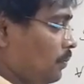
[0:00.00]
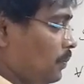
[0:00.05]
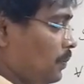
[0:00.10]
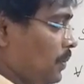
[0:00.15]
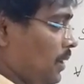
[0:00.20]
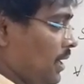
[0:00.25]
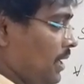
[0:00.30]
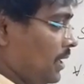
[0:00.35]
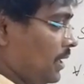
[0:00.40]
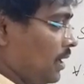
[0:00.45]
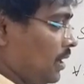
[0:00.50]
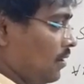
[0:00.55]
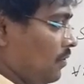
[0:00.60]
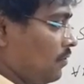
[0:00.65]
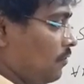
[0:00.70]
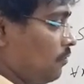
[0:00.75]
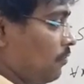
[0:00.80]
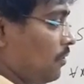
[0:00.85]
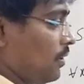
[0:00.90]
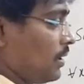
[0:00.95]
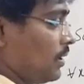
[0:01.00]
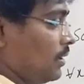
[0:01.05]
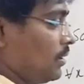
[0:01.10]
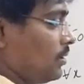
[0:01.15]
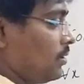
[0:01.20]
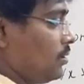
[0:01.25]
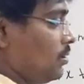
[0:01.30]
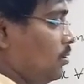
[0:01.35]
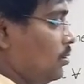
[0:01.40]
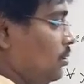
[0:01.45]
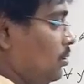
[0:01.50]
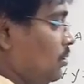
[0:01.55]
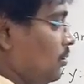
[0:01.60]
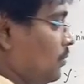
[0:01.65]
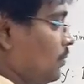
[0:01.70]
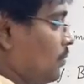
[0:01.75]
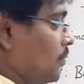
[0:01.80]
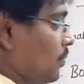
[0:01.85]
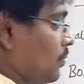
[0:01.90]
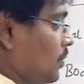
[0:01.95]
pair of y
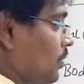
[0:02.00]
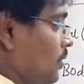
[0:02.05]
to